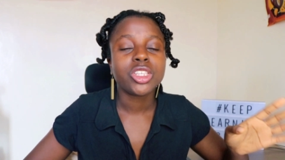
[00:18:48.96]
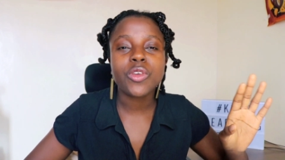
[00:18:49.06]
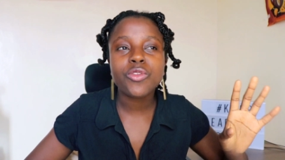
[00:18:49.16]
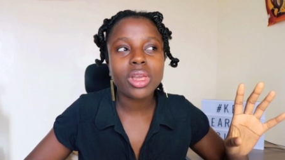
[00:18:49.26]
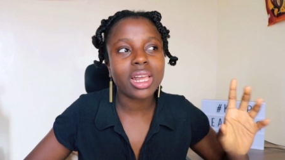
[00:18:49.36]
so
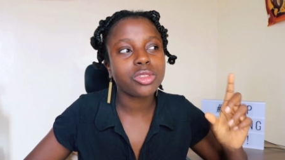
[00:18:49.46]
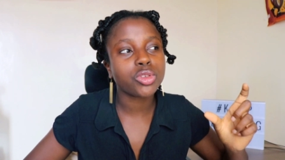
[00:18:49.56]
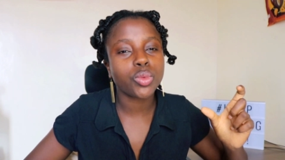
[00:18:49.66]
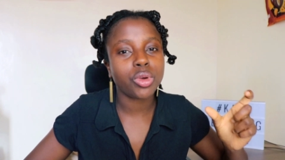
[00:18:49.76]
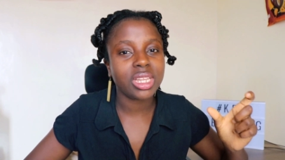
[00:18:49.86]
if you get
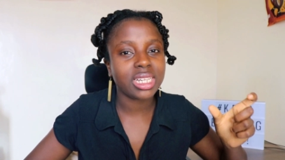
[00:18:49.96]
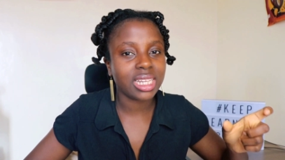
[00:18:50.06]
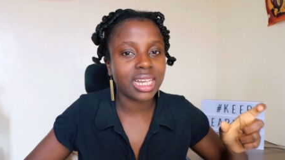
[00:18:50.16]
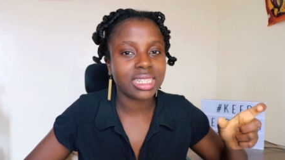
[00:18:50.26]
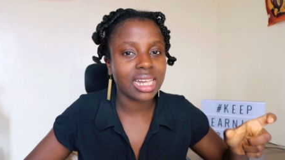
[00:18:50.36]
those warning
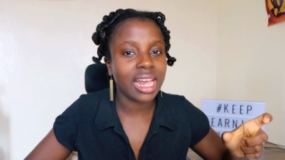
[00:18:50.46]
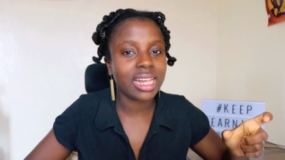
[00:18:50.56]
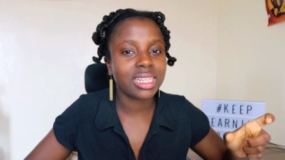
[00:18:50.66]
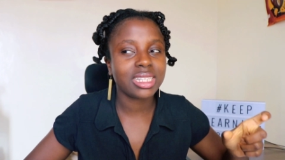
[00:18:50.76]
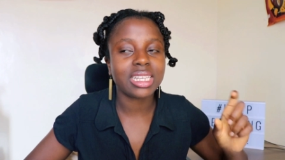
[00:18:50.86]
signs
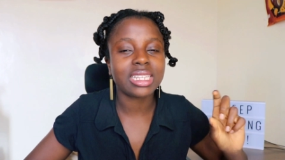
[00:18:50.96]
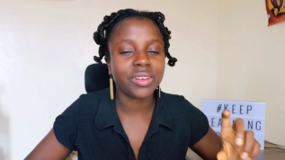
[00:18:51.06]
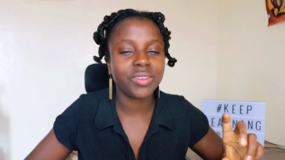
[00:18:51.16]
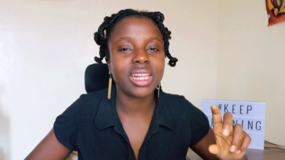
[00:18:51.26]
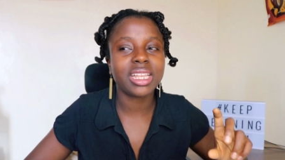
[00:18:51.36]
guys
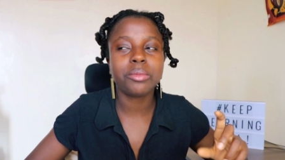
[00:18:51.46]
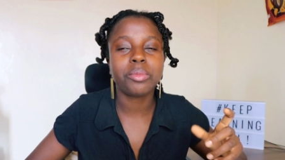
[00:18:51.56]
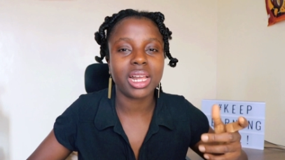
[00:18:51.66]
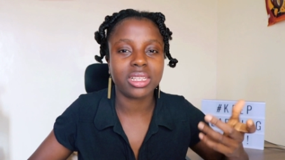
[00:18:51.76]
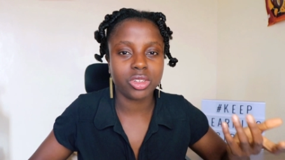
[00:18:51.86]
definitely
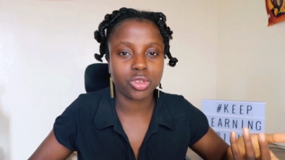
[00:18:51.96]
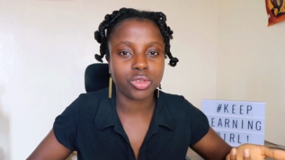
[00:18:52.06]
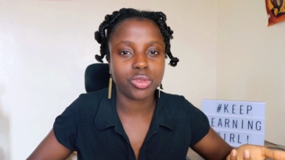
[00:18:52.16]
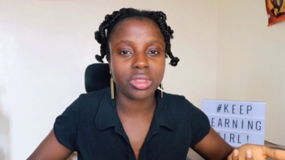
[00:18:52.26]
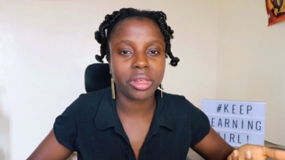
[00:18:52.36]
pay
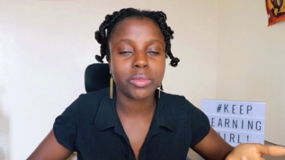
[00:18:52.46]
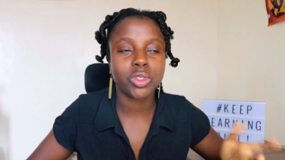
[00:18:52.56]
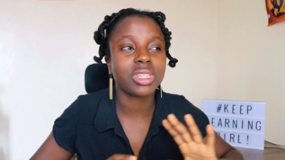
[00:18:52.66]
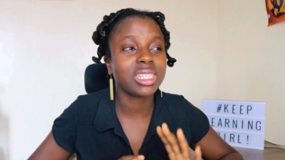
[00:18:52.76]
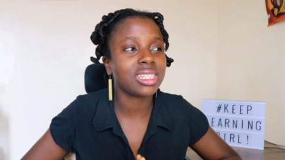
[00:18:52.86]
attention to them
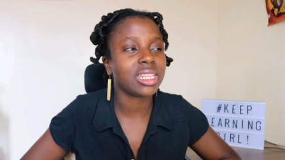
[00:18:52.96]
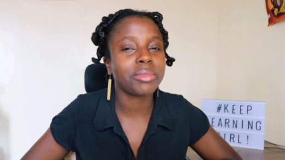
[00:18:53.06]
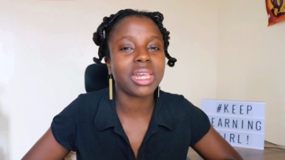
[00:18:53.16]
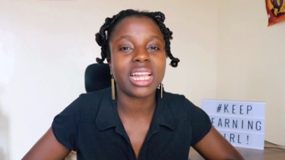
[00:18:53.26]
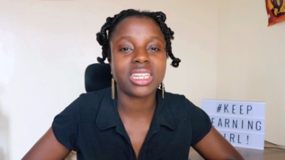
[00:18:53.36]
so this is
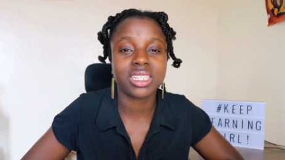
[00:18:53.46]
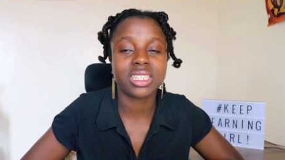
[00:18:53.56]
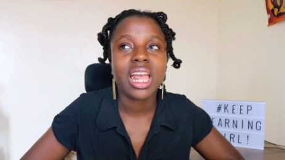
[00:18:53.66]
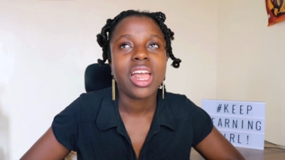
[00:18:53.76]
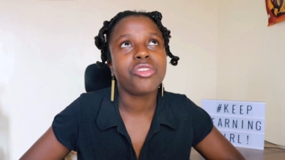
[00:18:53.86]
something i
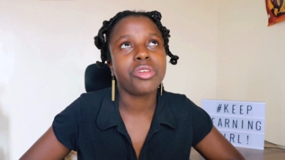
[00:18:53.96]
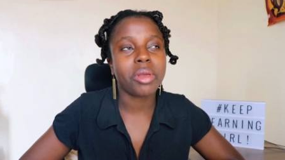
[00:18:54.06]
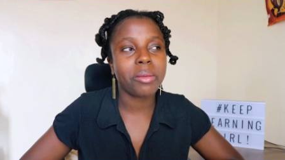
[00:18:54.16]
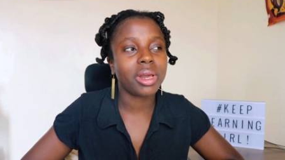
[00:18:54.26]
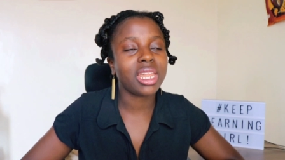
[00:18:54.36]
just
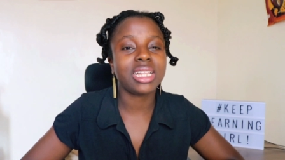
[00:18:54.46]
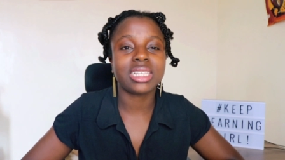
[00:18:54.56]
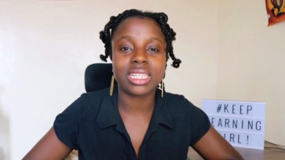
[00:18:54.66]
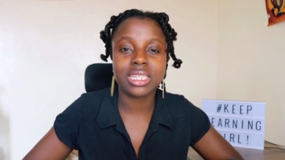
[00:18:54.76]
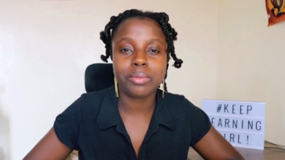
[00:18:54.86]
remembered and
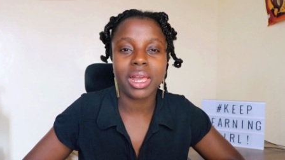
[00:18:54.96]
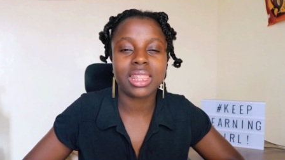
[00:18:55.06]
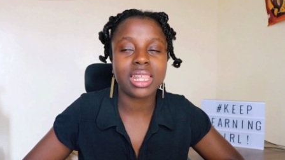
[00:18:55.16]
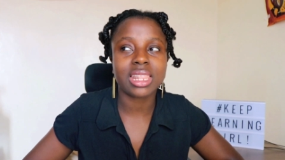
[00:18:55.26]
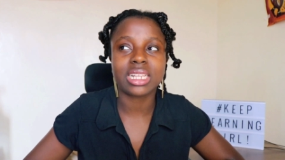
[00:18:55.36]
it's a tip i
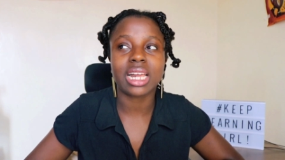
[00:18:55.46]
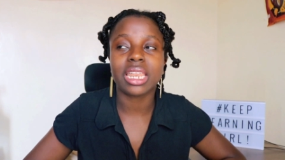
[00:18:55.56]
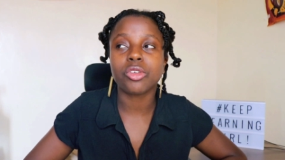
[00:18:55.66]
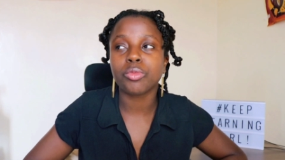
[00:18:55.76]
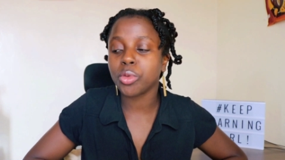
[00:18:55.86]
think that
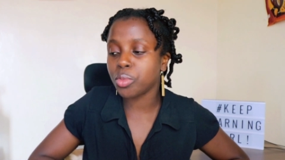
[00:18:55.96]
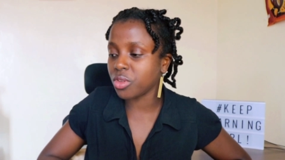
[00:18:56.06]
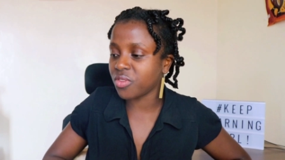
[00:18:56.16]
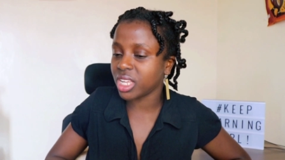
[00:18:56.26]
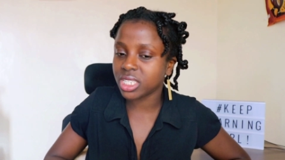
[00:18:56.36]
can help you
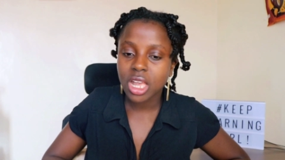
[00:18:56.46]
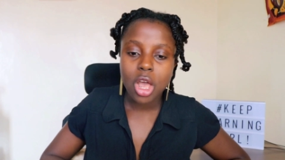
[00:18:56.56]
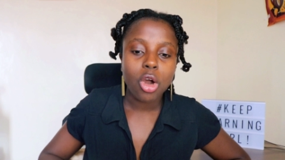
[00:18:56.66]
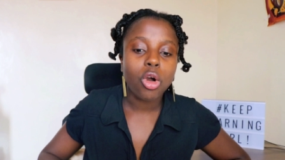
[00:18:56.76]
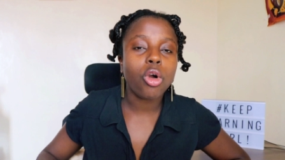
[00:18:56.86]
prevent
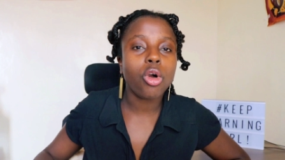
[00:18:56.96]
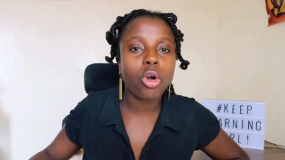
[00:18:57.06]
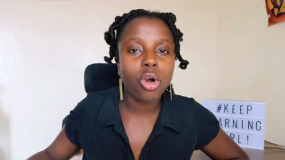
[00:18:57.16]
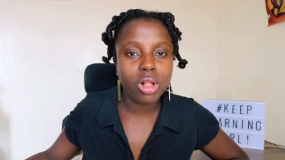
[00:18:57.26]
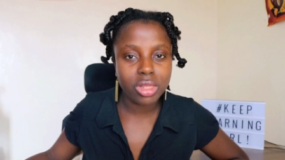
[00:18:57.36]

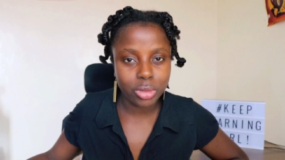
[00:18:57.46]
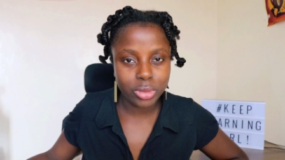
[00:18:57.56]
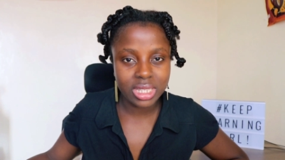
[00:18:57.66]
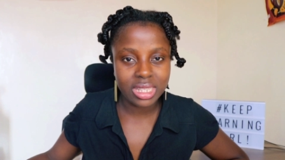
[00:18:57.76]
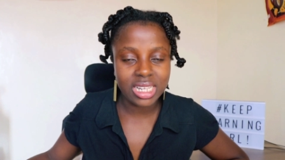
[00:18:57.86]
all
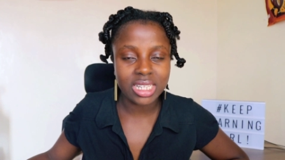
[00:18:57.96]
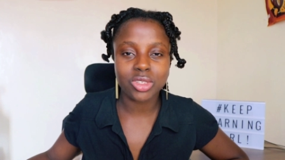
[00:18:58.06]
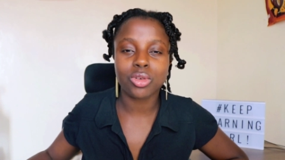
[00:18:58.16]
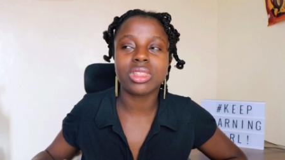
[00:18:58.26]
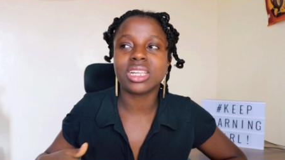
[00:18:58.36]
those
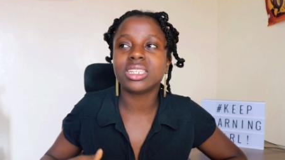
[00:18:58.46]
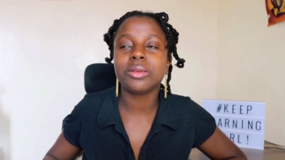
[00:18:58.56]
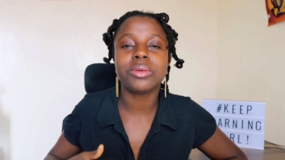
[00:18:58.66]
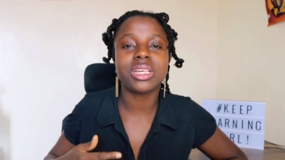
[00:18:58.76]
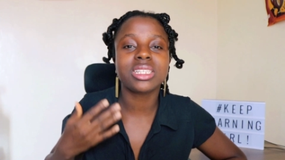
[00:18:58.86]
things so the
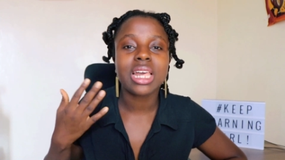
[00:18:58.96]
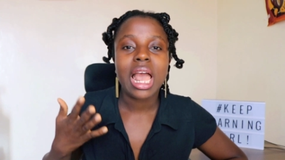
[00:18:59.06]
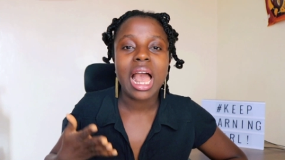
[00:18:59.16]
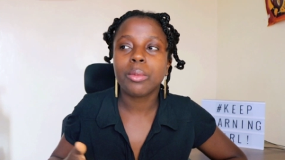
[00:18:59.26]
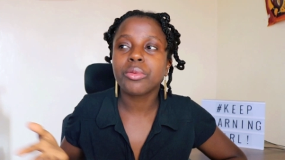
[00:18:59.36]
tip is
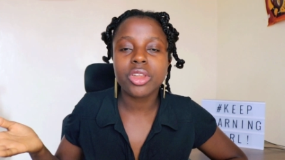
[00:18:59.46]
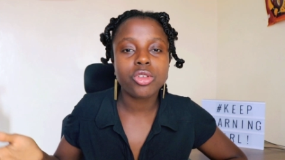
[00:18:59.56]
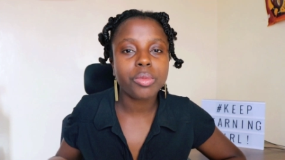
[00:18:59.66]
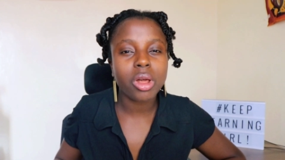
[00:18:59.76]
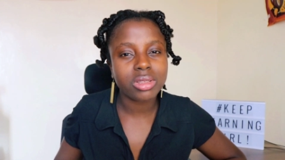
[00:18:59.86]
upgrade
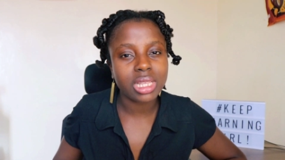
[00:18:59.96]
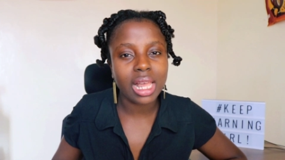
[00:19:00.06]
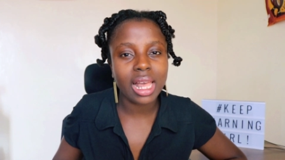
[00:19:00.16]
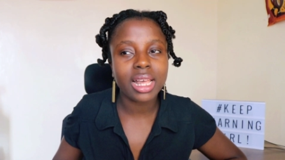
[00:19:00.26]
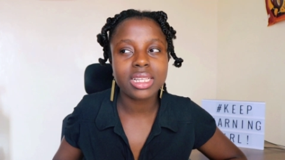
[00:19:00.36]
your
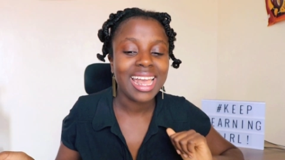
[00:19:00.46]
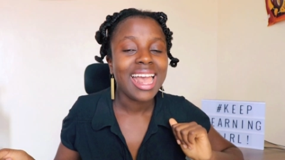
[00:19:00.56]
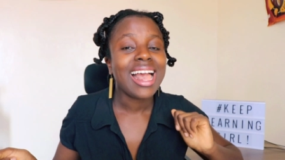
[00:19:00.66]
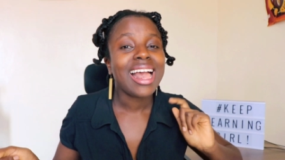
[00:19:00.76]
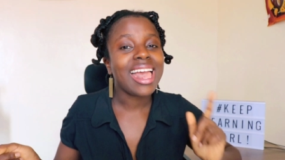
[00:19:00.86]
browser guys
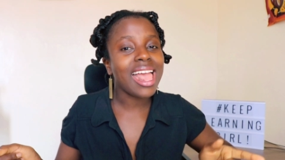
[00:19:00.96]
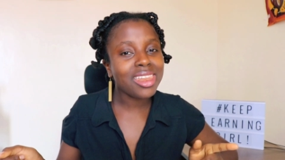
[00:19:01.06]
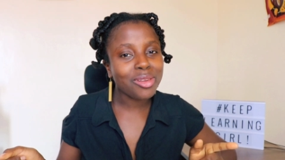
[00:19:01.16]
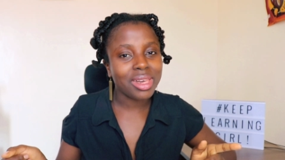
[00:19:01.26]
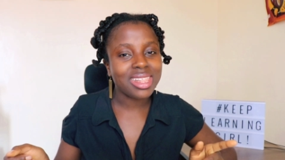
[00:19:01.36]

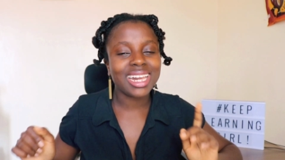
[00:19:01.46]
anyway